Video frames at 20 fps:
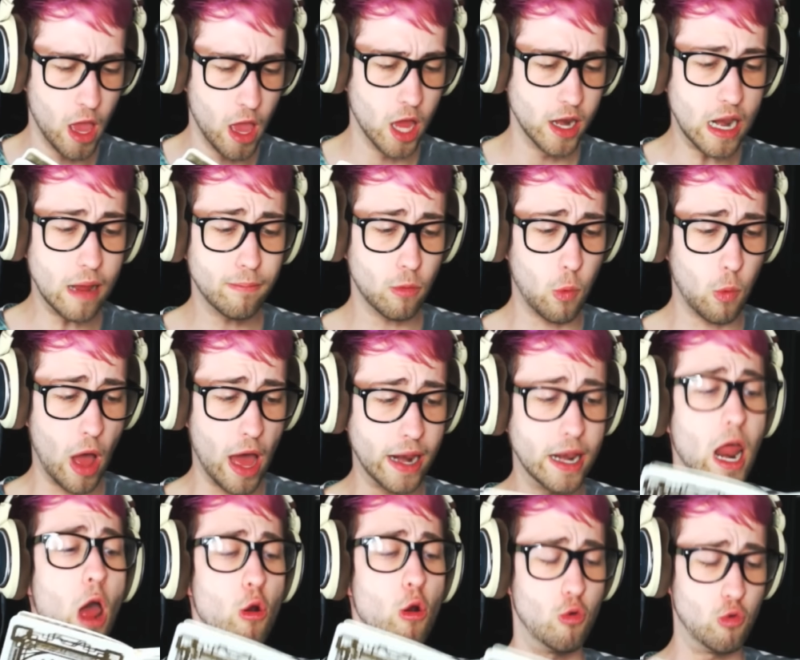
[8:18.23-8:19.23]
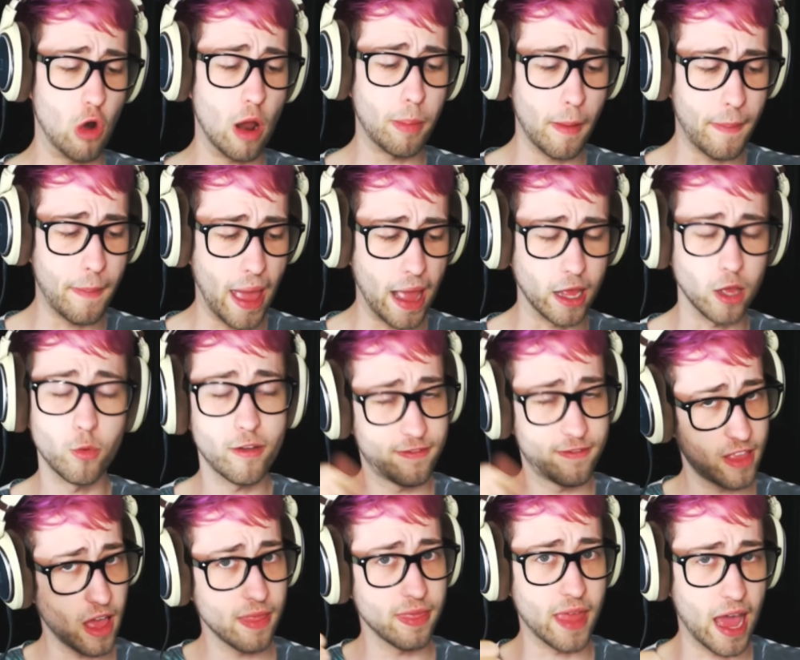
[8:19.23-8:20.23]
Number one, rubber bank. We've
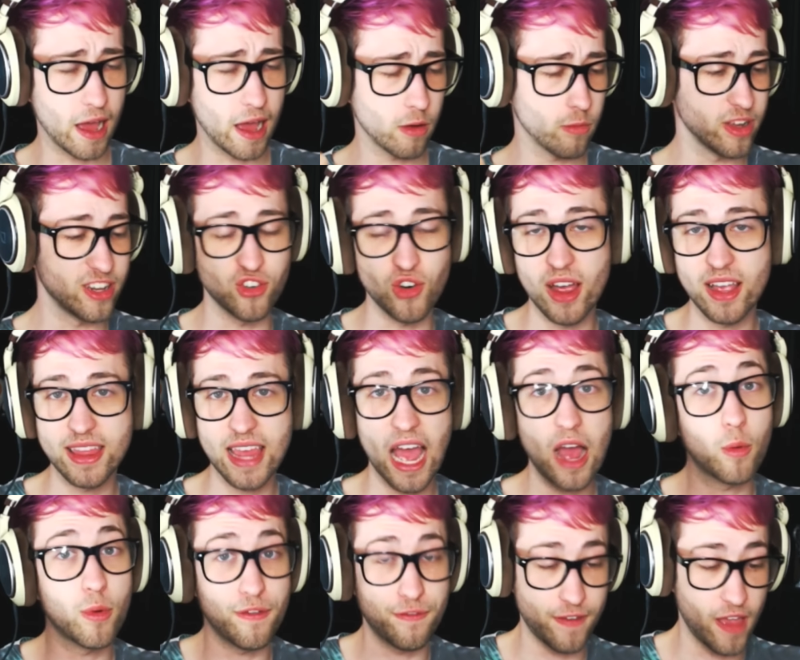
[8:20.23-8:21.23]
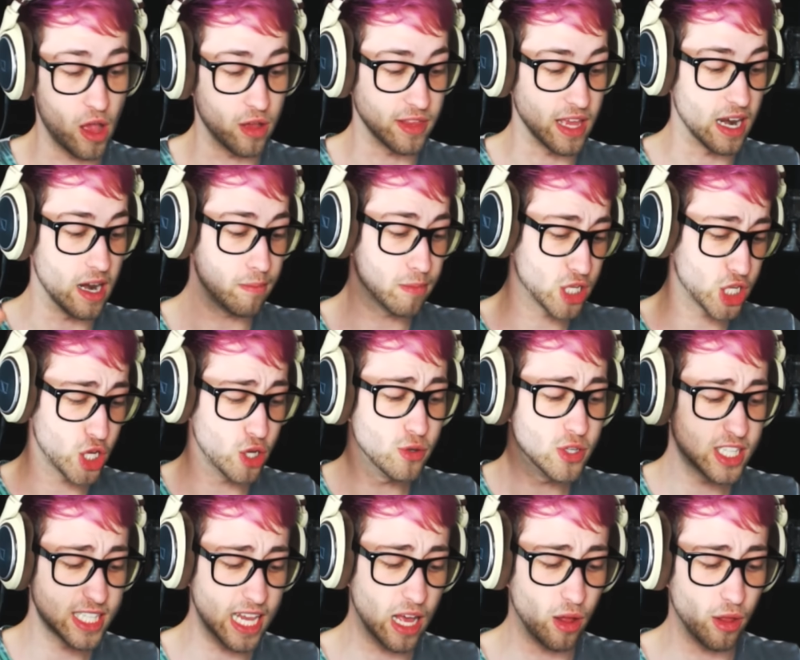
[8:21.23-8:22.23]
done that. We tried that. We failed that. Number two,
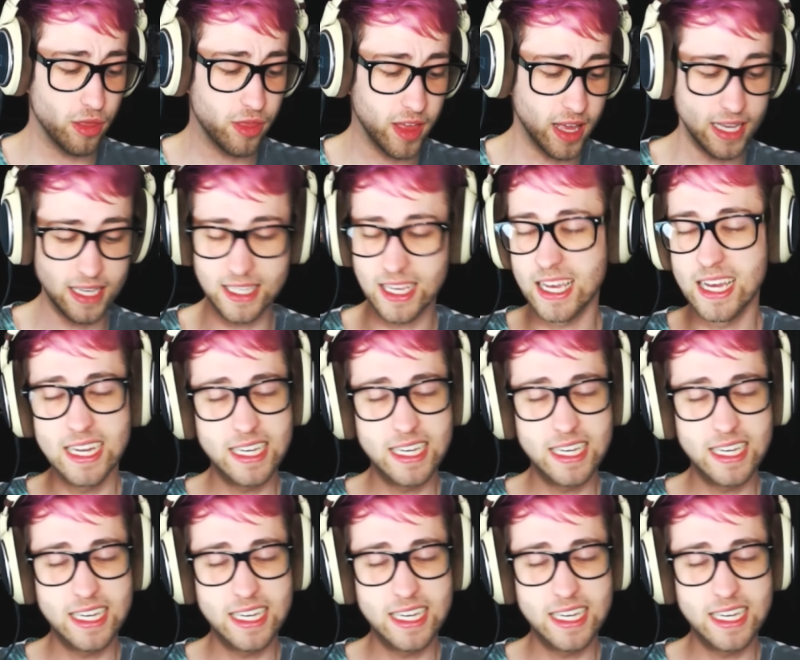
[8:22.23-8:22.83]
sell things.